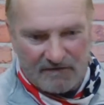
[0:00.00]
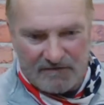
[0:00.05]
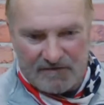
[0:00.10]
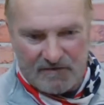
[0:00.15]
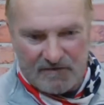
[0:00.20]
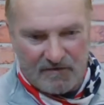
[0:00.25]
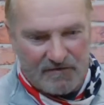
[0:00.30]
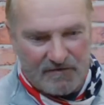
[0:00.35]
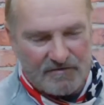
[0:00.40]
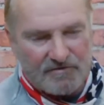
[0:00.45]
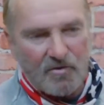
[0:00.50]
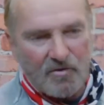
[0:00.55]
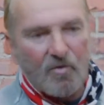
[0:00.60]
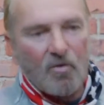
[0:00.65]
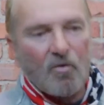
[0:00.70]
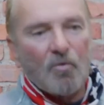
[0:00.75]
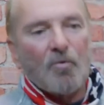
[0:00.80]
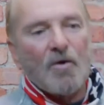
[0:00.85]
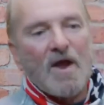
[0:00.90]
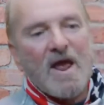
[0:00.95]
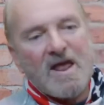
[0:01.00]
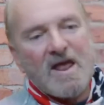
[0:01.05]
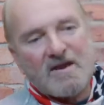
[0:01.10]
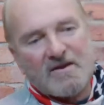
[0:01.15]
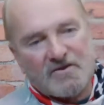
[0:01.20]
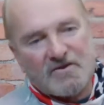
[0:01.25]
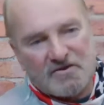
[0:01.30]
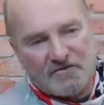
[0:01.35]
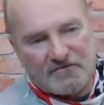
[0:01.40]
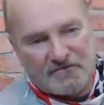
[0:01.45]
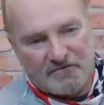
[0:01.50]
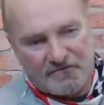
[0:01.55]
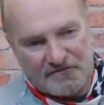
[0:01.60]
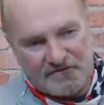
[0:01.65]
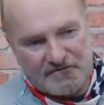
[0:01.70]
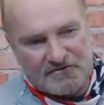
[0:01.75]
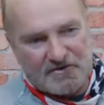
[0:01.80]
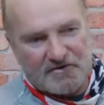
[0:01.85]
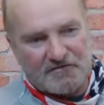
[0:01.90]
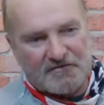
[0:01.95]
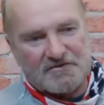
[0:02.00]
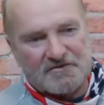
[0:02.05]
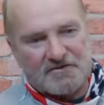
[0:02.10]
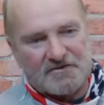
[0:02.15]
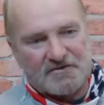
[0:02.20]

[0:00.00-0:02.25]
you know this whole range of different services.